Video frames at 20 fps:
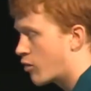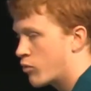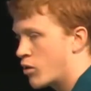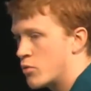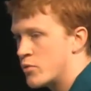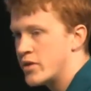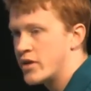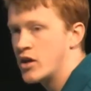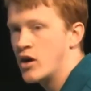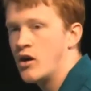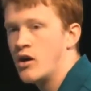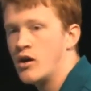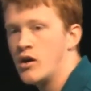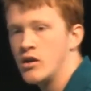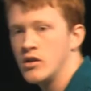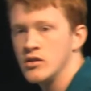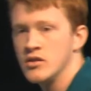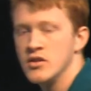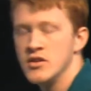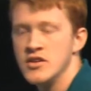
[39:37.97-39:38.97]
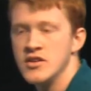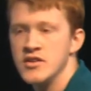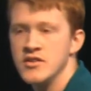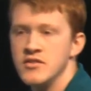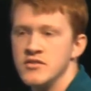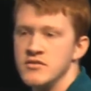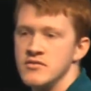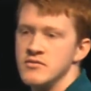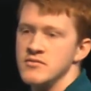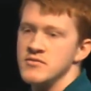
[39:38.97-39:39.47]
what we call
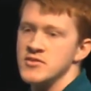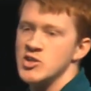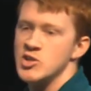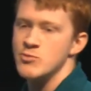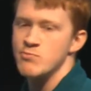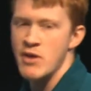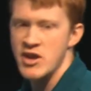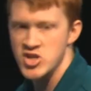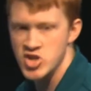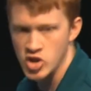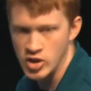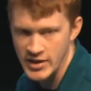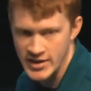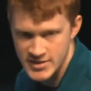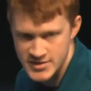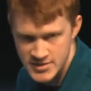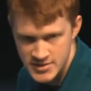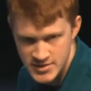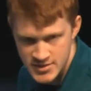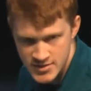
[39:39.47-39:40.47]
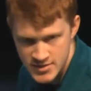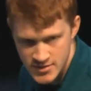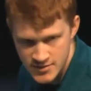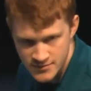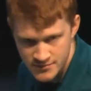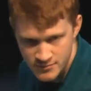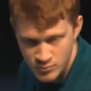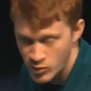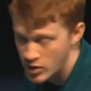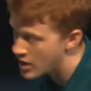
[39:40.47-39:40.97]
specialists.
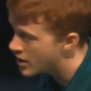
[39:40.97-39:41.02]
We